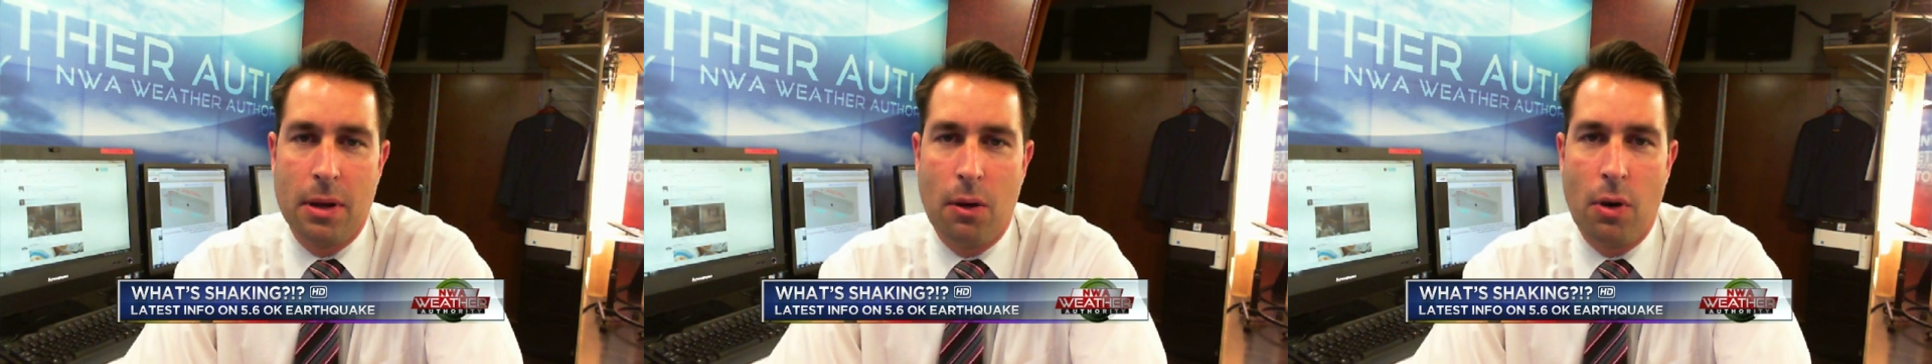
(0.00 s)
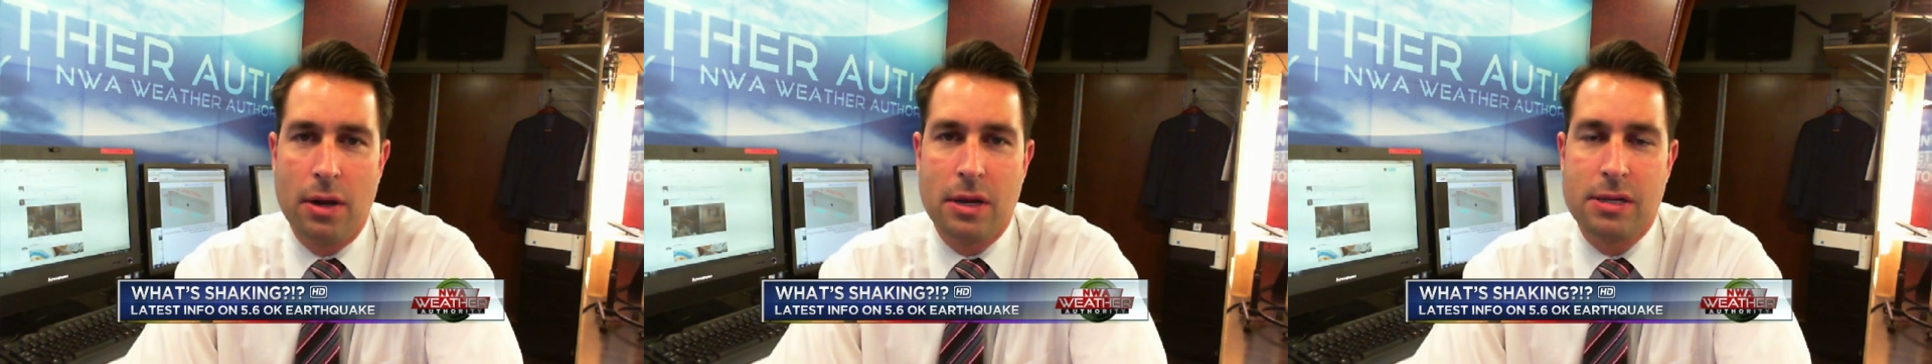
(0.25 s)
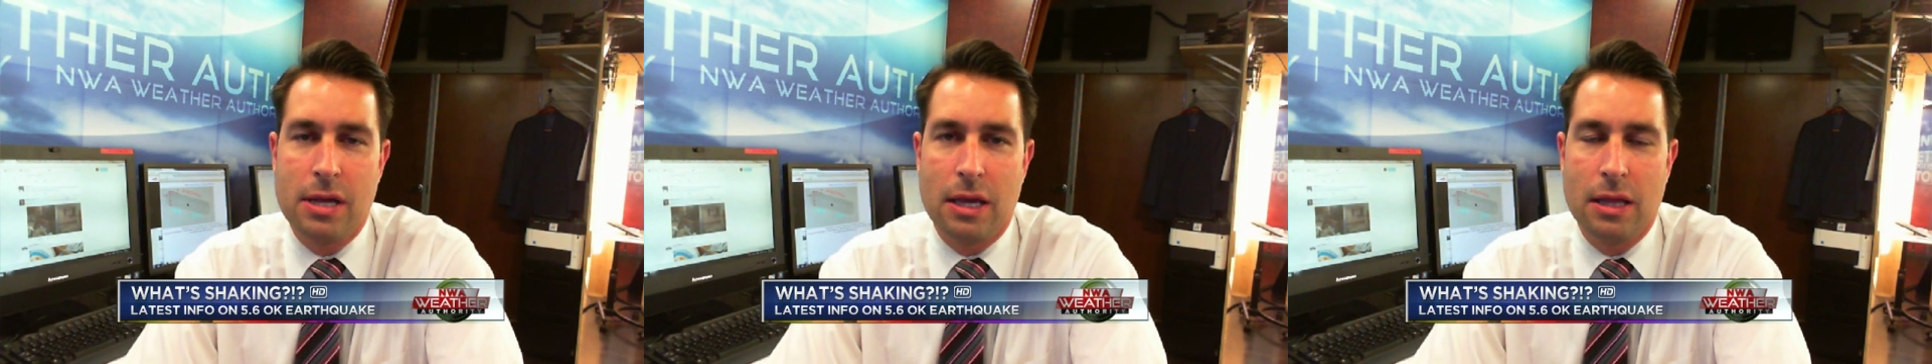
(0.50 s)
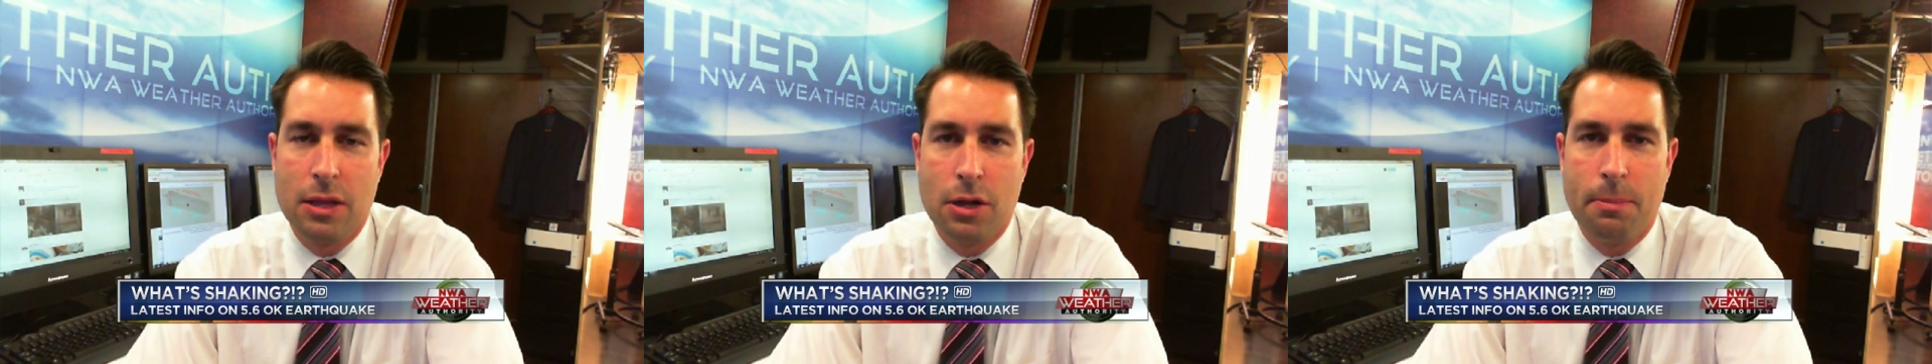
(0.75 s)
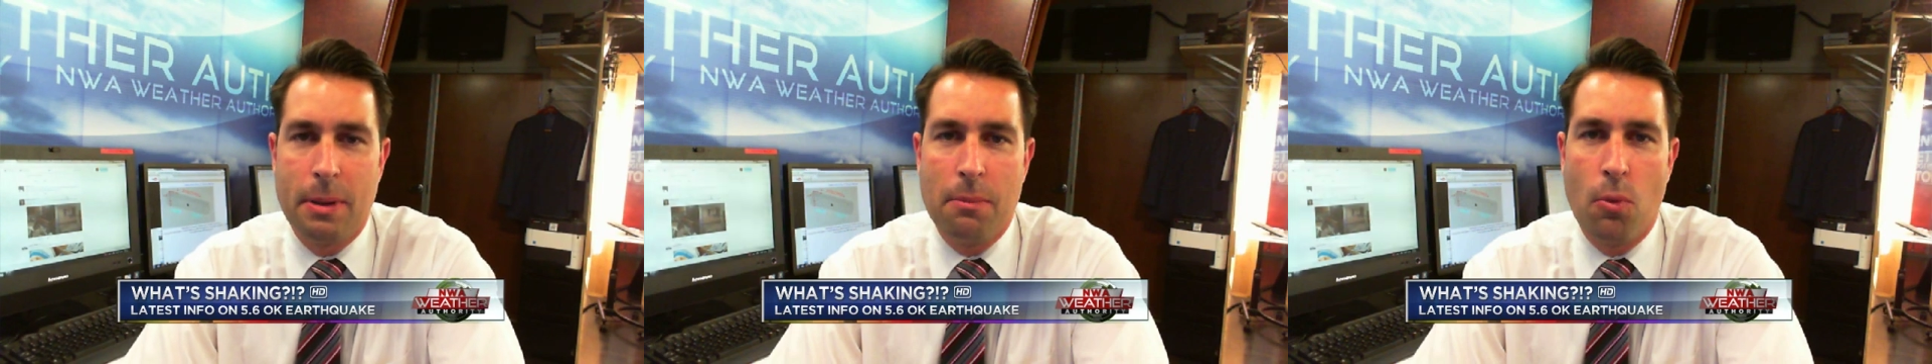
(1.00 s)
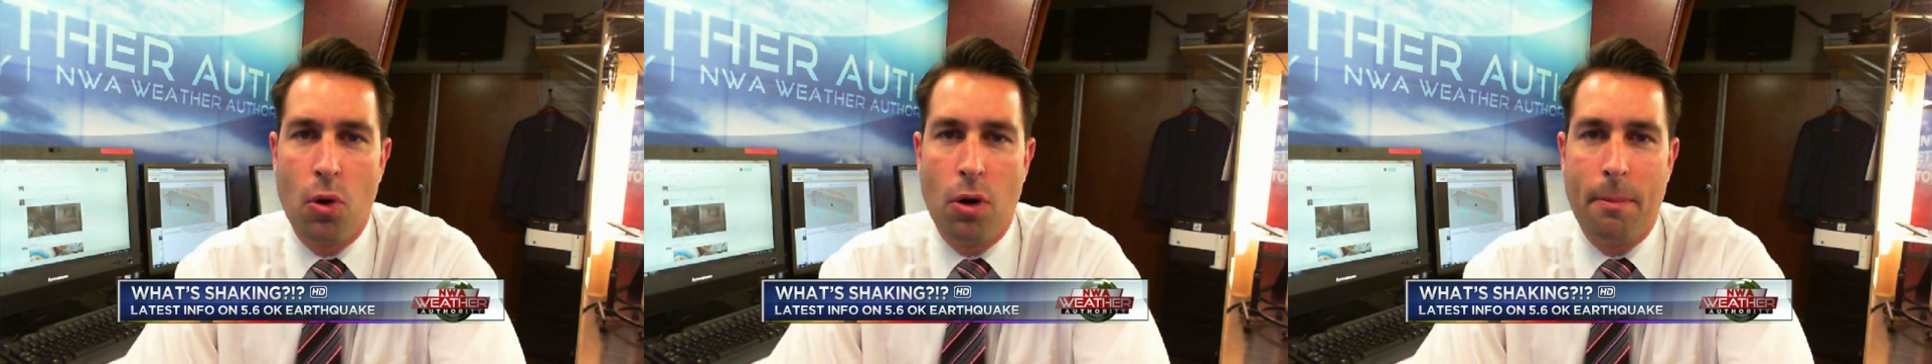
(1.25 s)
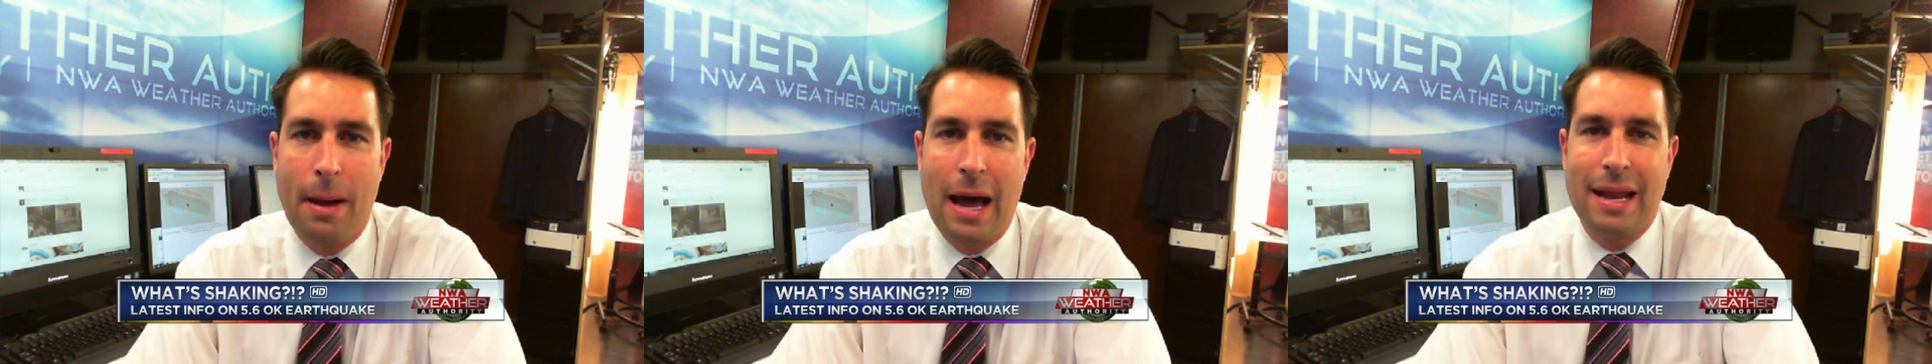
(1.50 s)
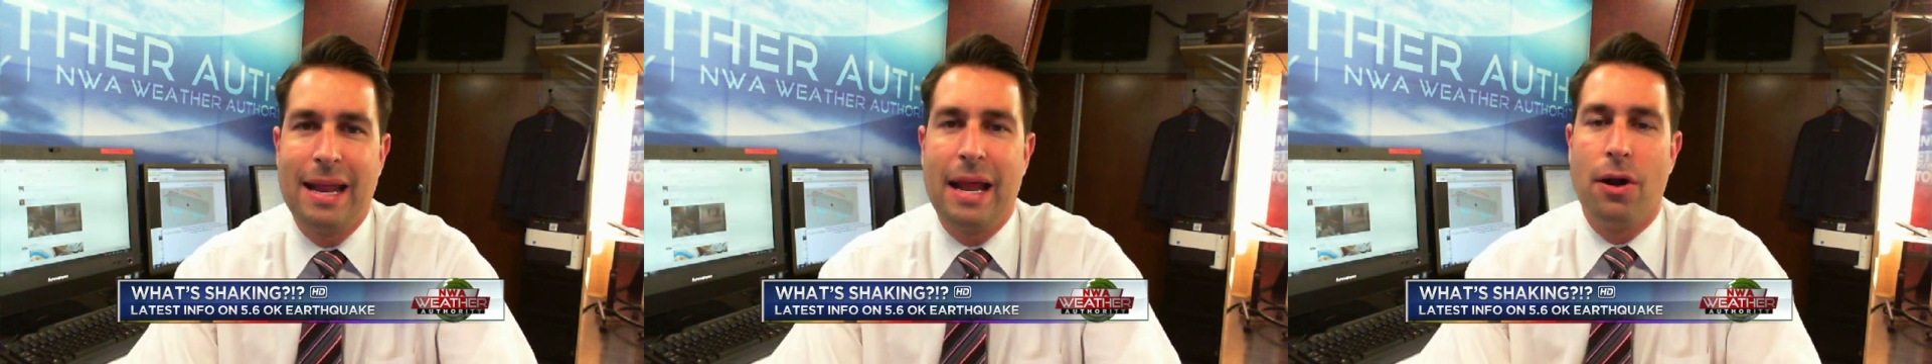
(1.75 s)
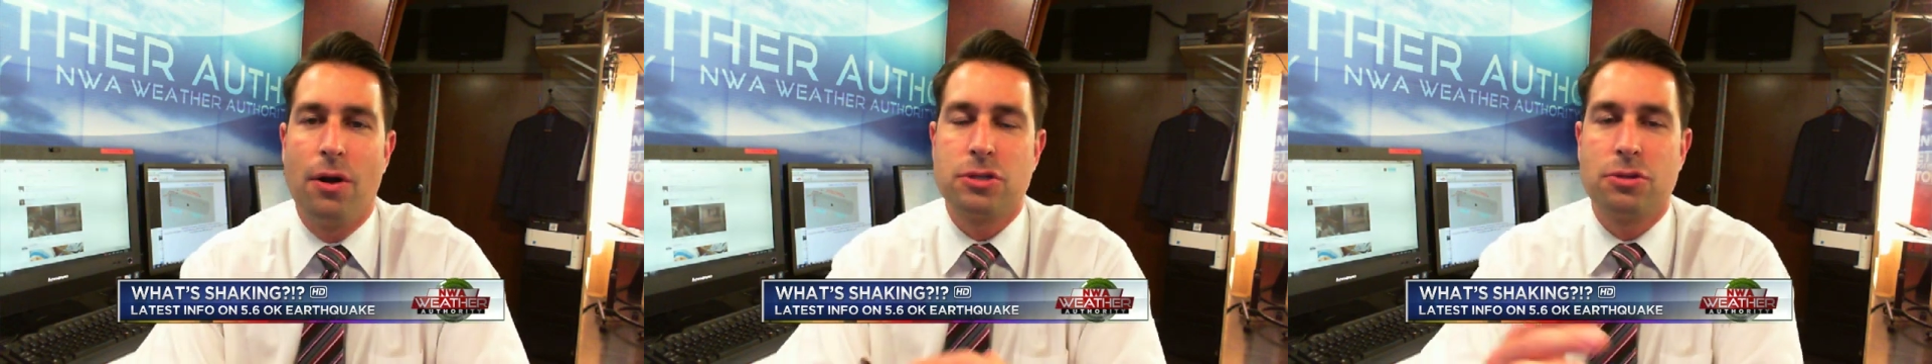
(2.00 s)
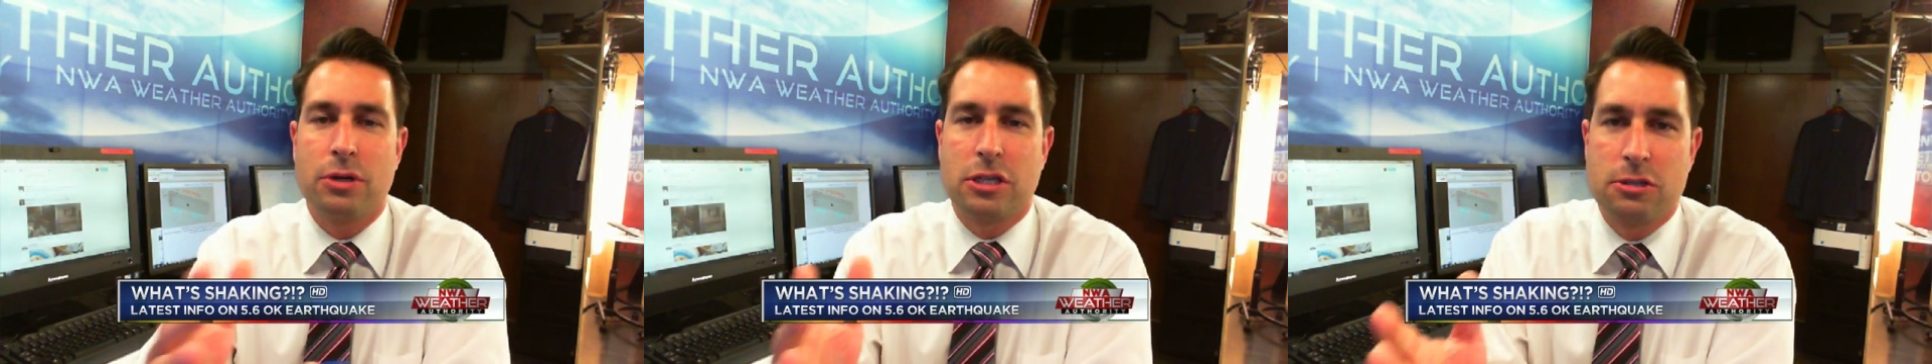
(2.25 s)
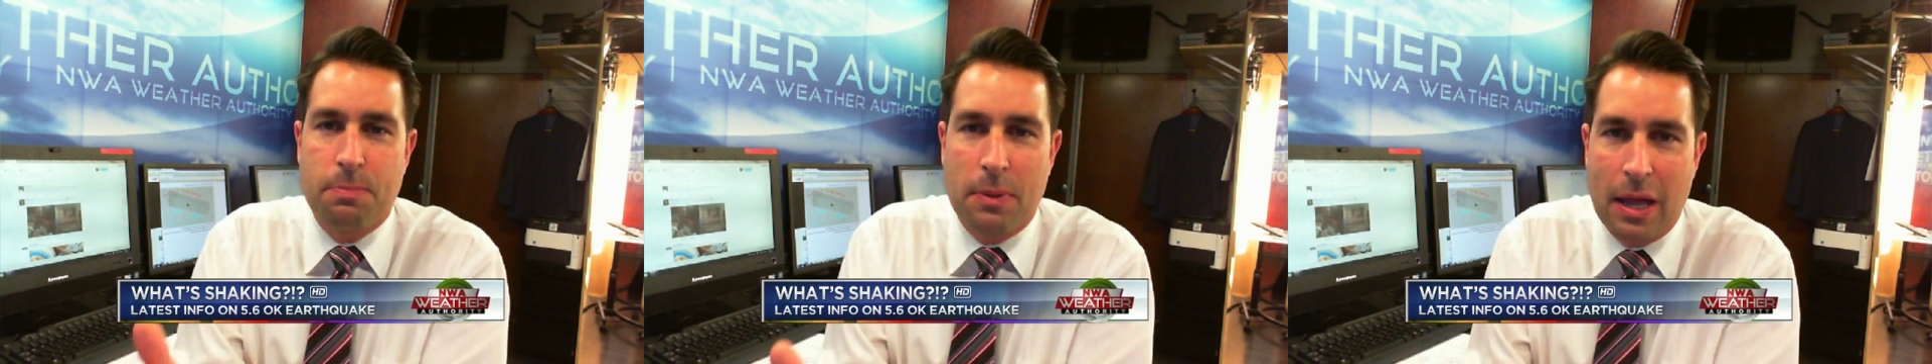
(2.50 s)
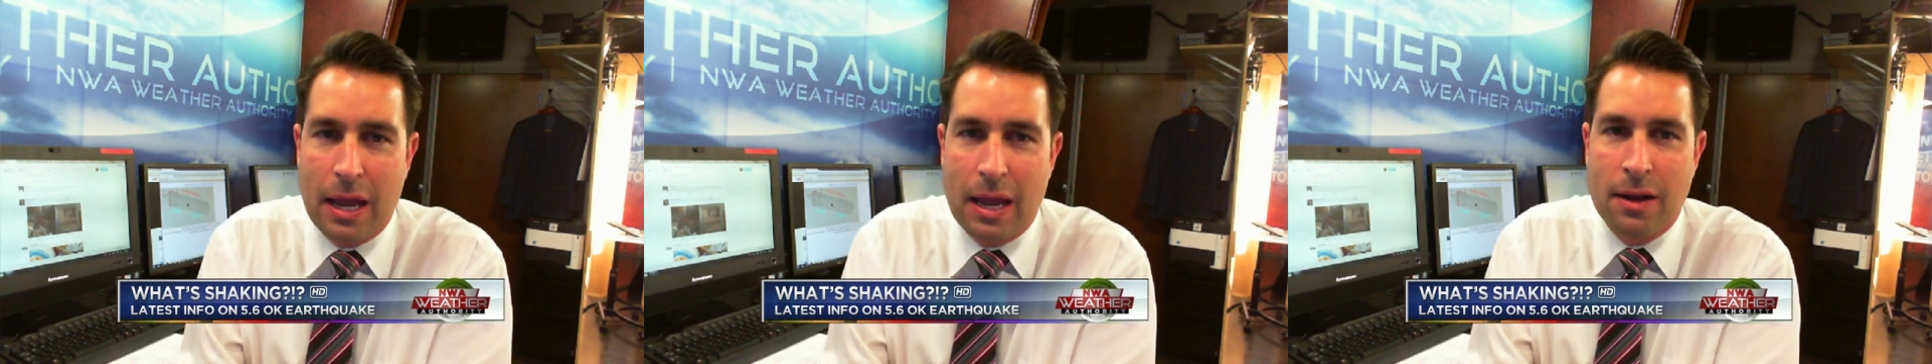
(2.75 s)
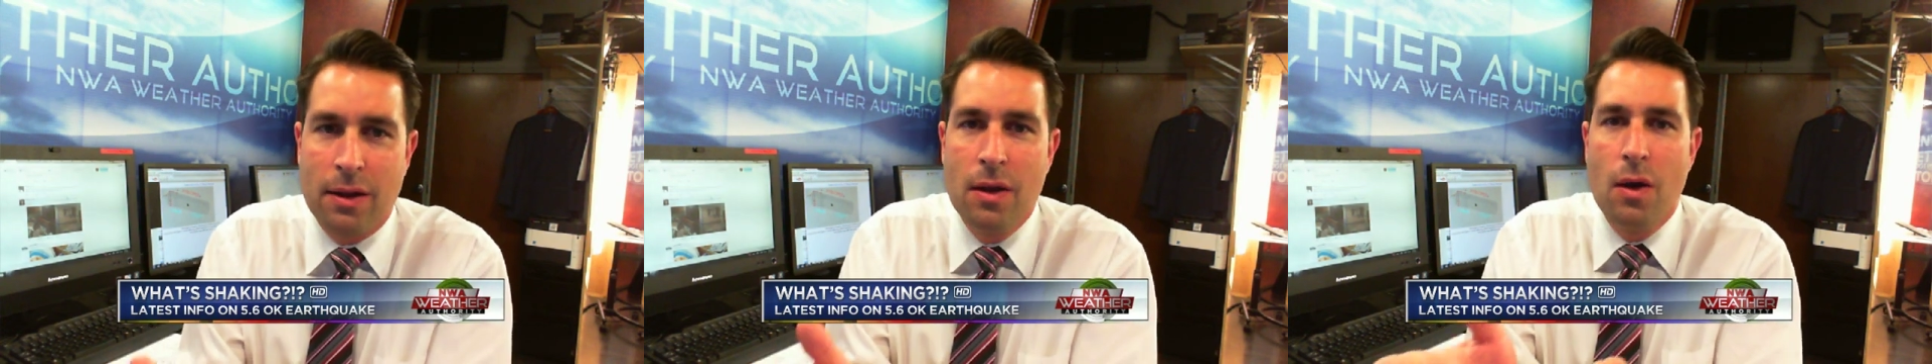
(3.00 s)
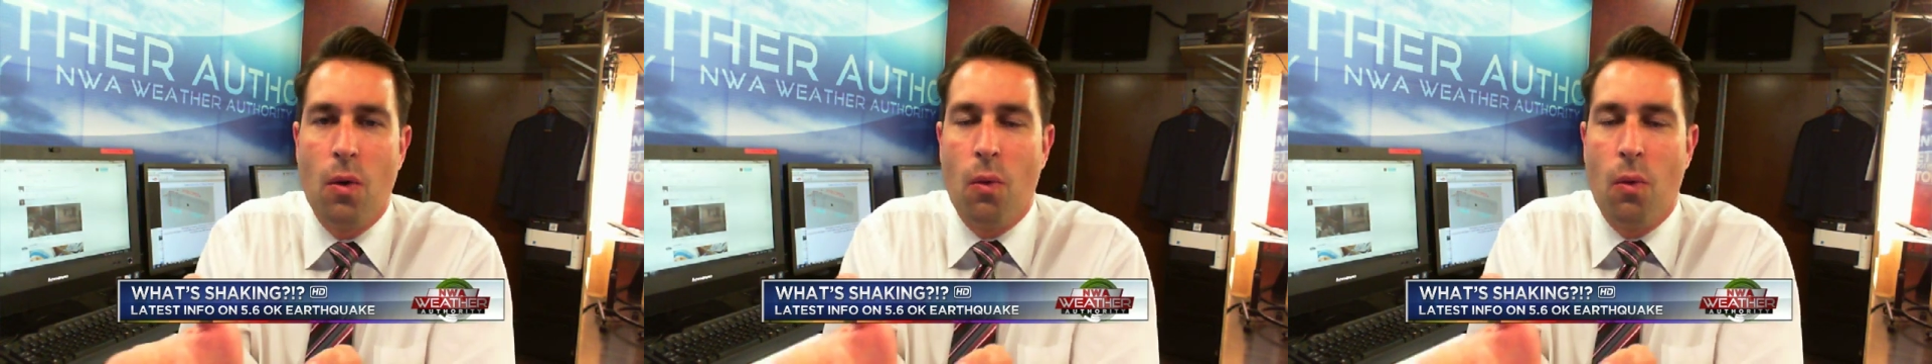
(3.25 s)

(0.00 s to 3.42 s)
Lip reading: but I wanted to tell you a little bit more about it and also explain